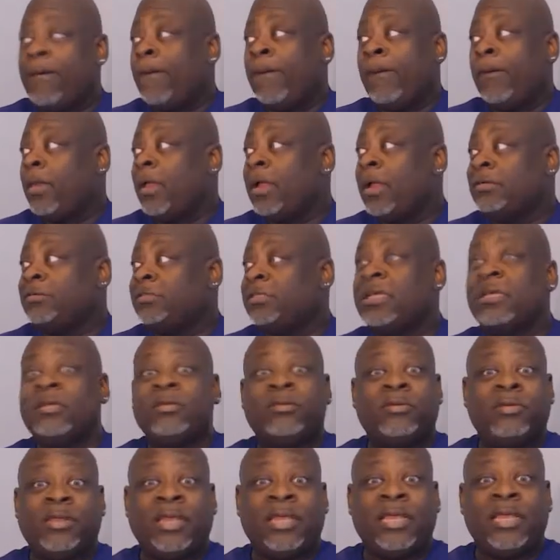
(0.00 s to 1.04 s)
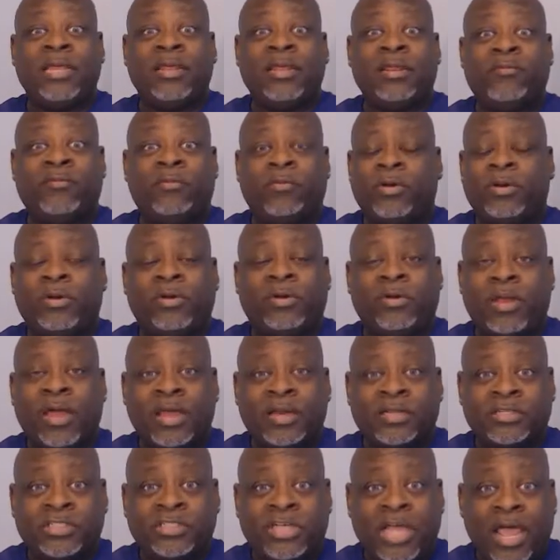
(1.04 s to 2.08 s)
continue to eat even when they're not a
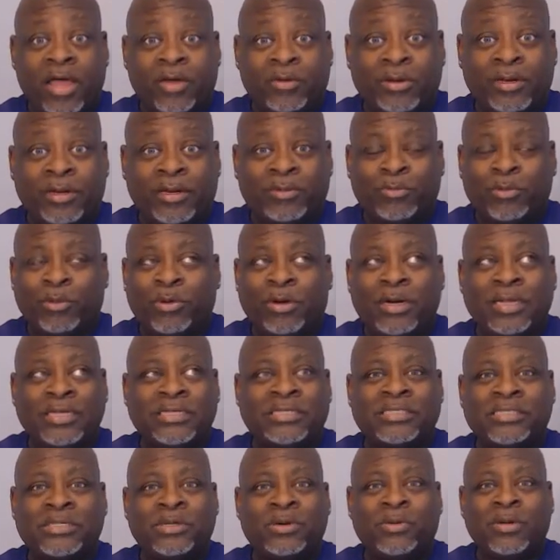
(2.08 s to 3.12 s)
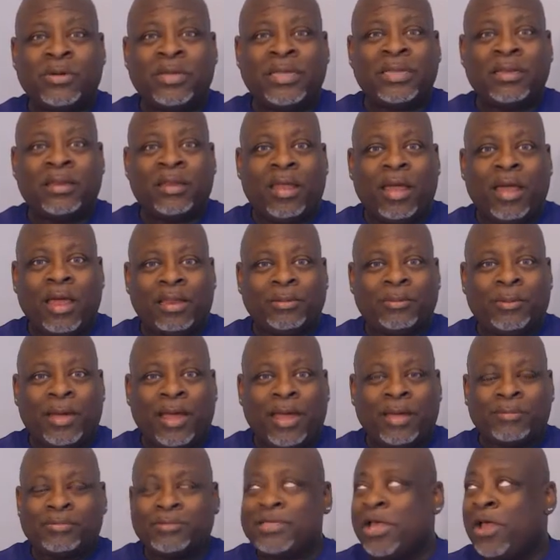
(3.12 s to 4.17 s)
child anymore. They still eat
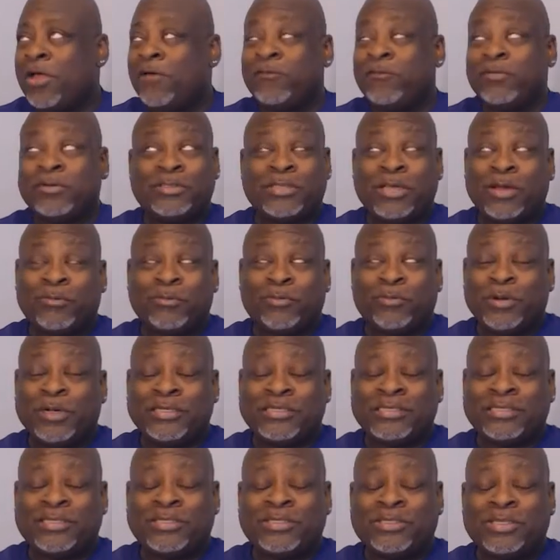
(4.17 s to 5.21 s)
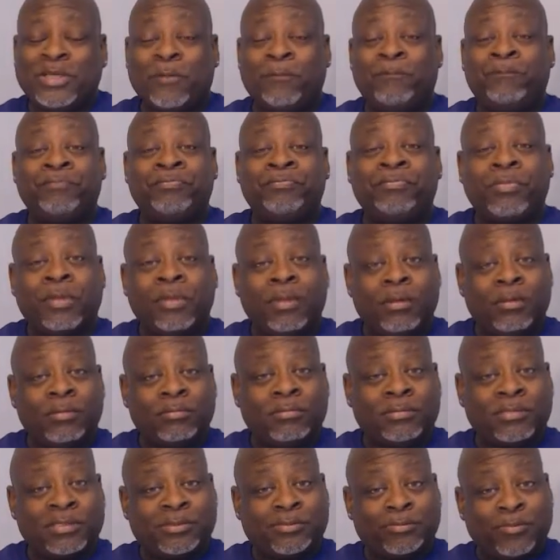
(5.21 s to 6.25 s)
lollipops for some reason. So
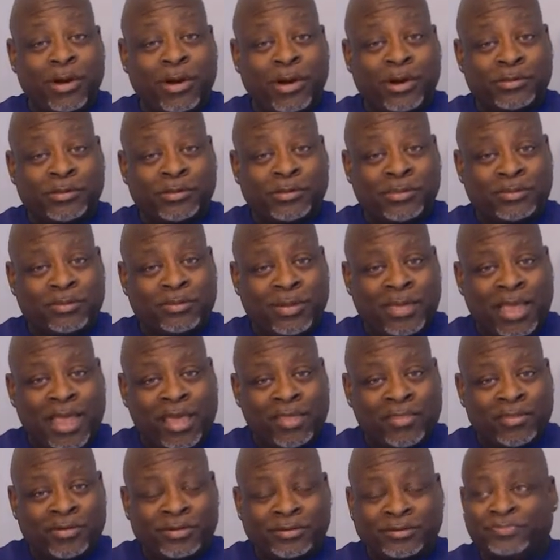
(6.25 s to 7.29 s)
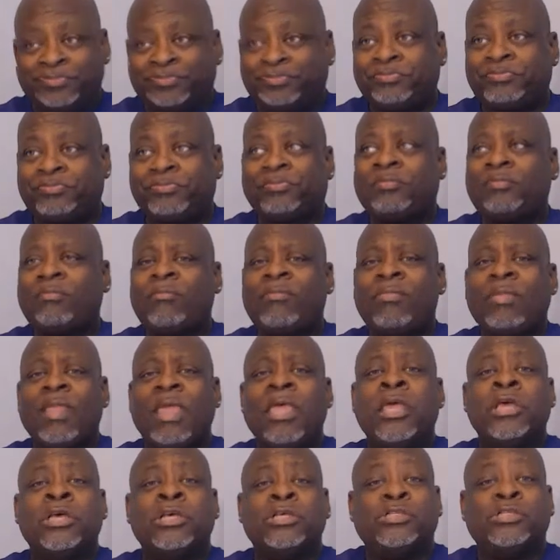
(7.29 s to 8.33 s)
just merge them together.
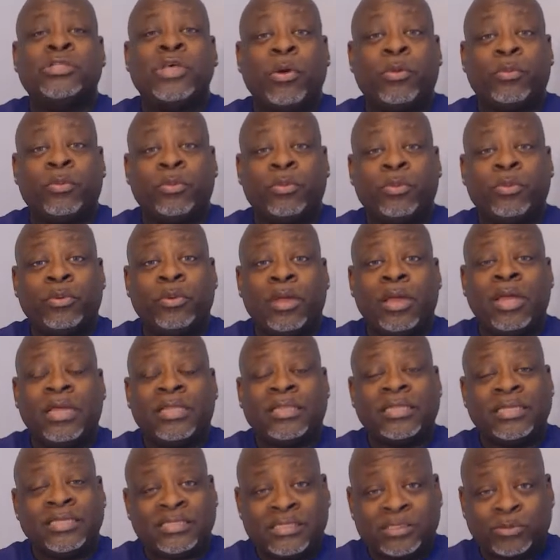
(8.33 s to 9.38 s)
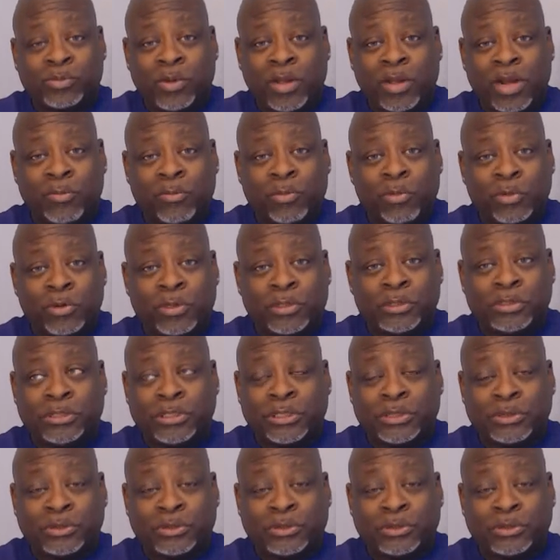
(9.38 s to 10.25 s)
So this is what I'm going to do.